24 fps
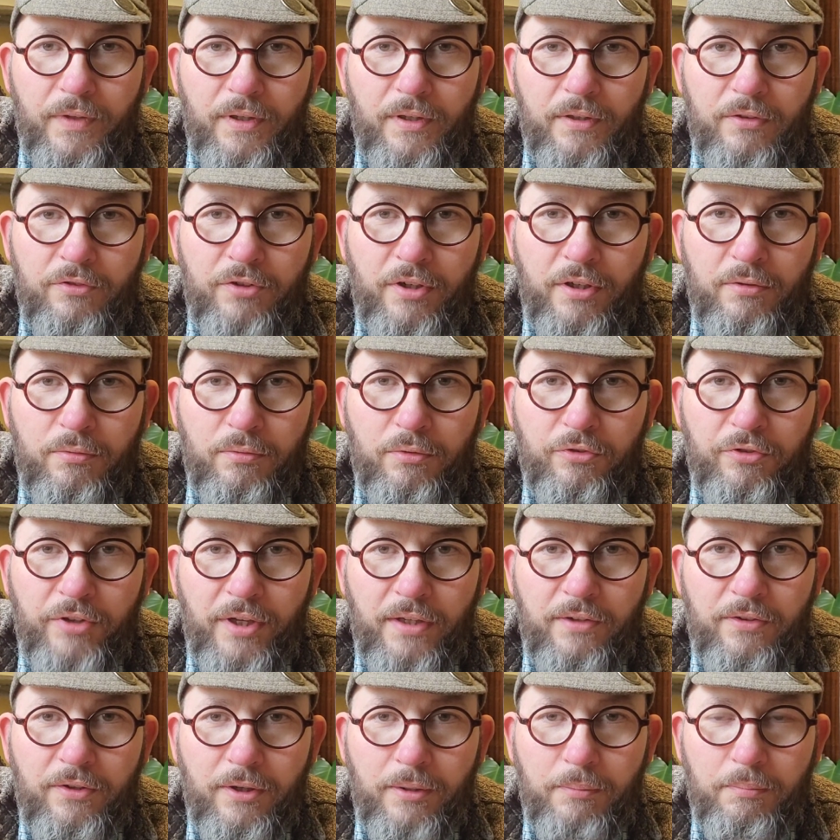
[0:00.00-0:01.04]
general
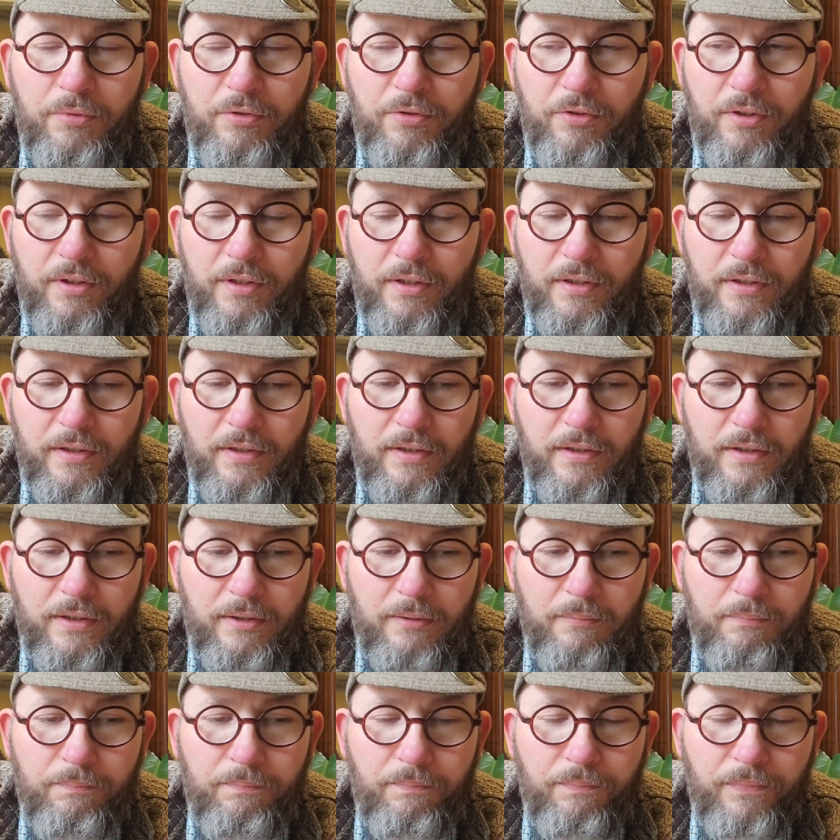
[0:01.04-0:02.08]
setups.
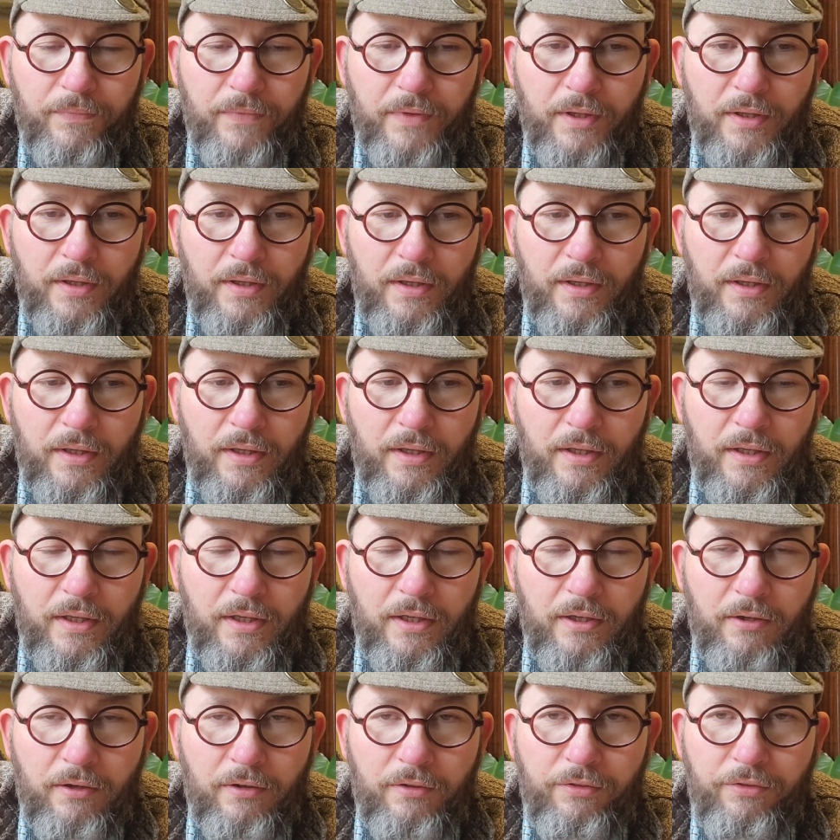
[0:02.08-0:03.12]
And
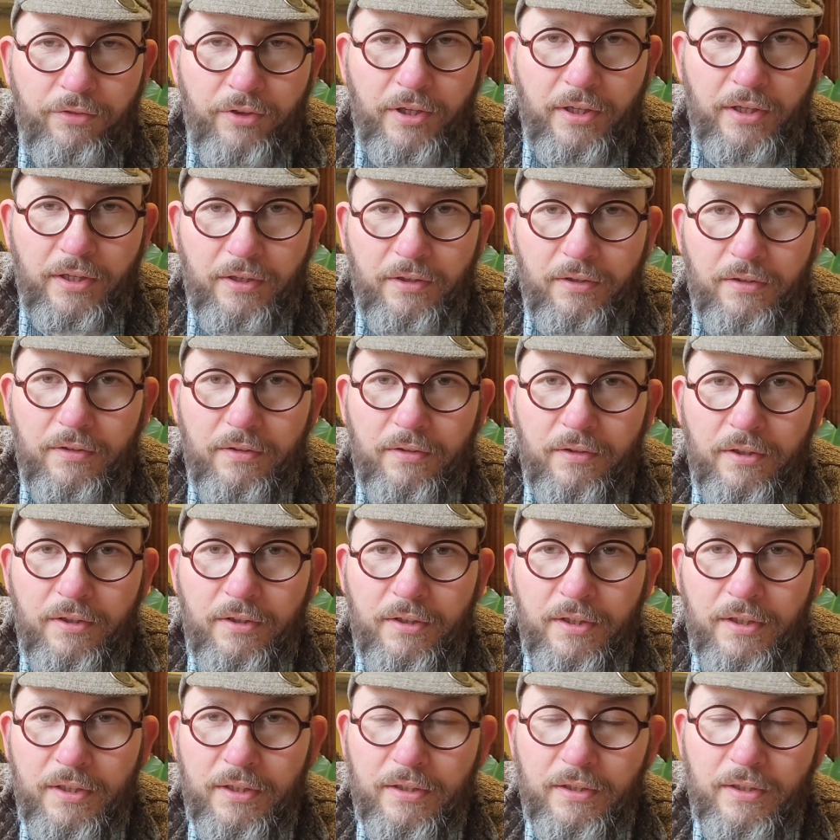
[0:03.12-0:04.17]
I think
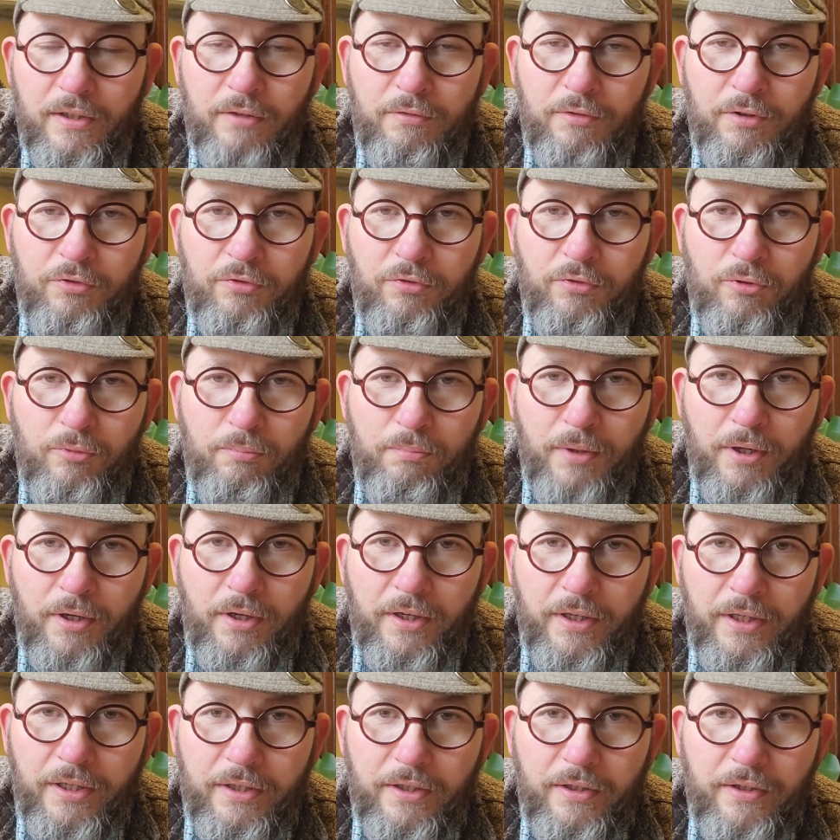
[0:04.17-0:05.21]
the original
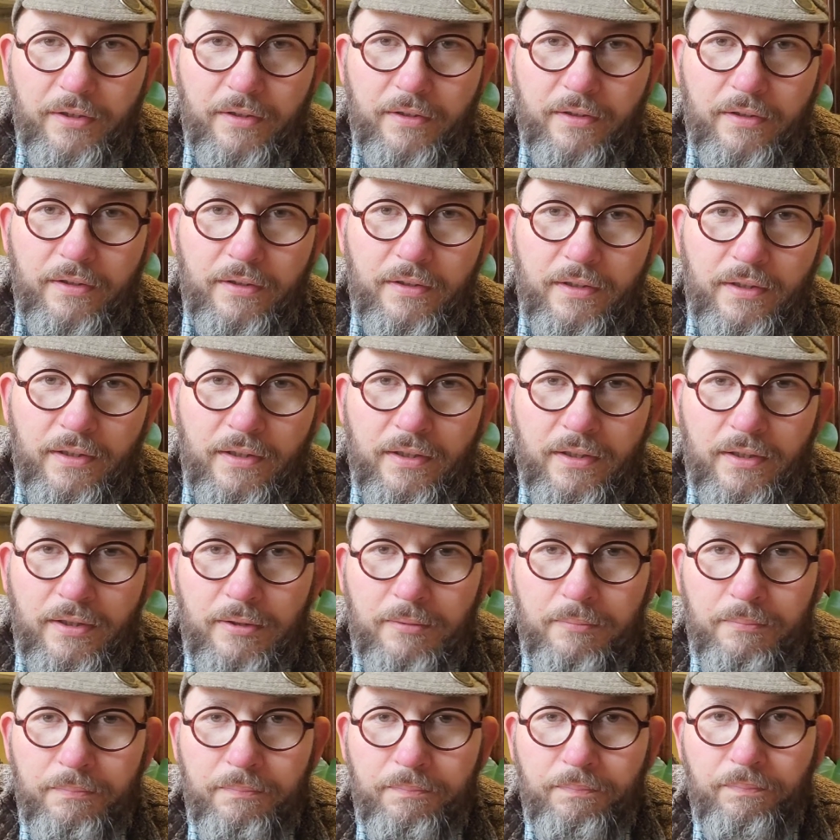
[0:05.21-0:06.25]
bike
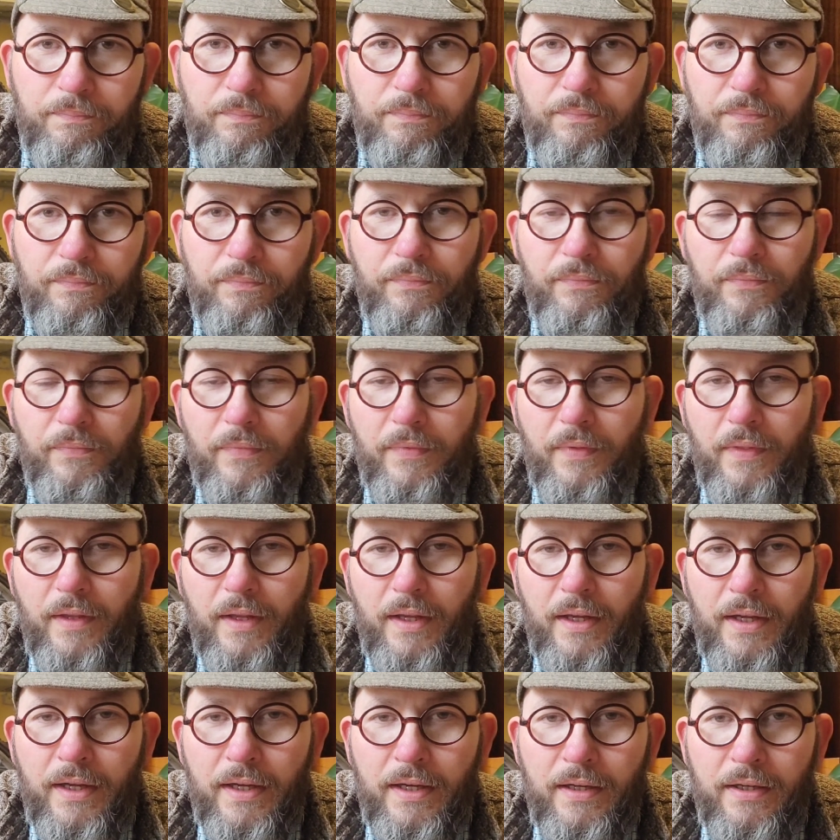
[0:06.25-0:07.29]

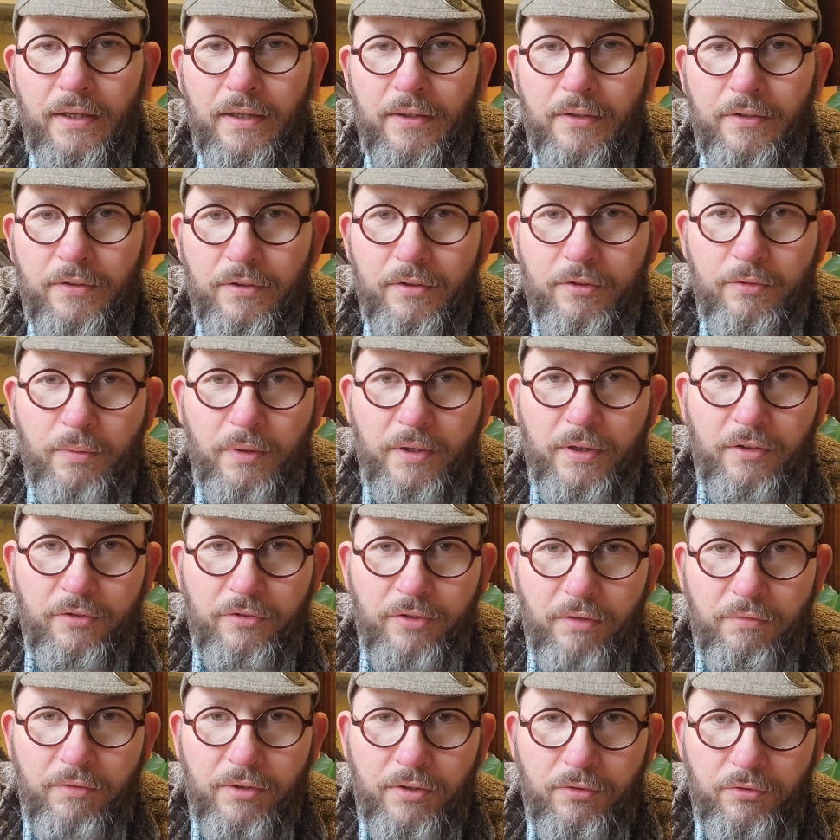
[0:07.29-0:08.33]
had
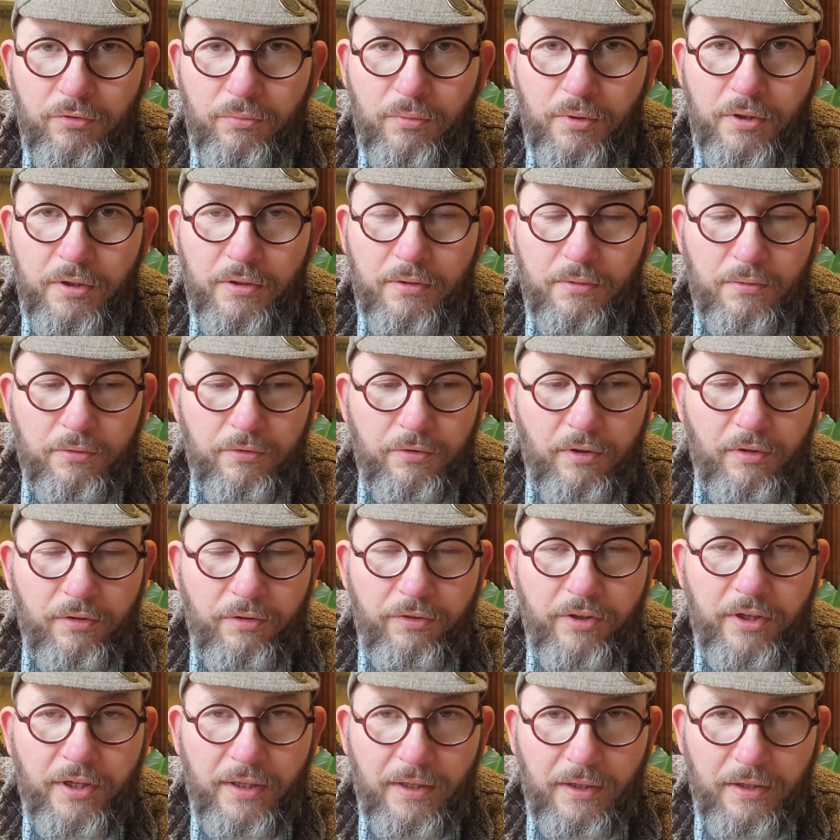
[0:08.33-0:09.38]
27-inch wheels, I
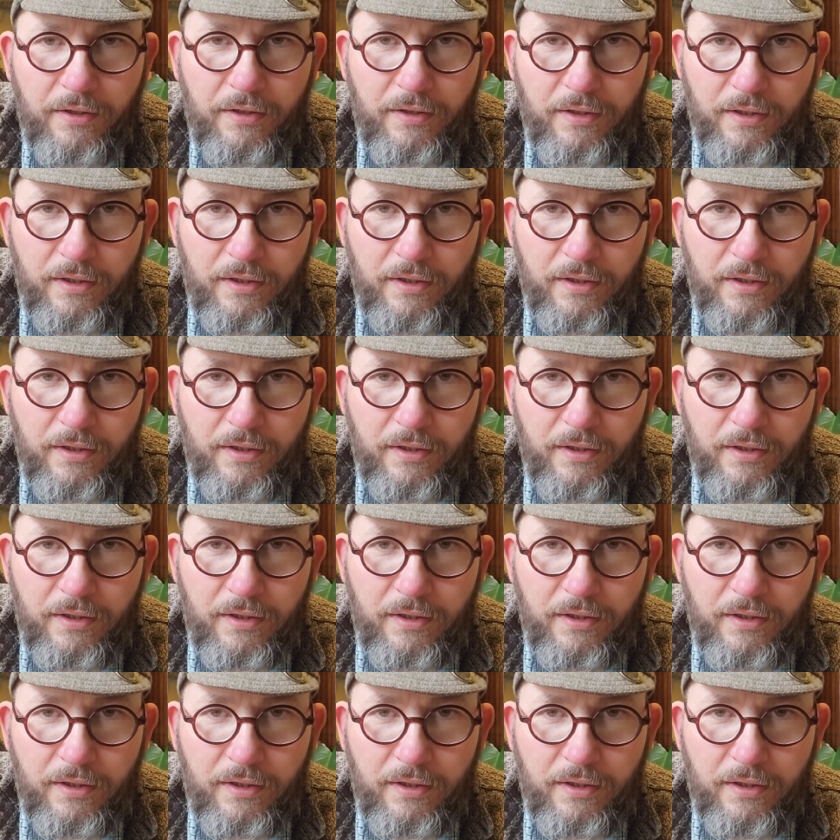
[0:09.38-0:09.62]
think.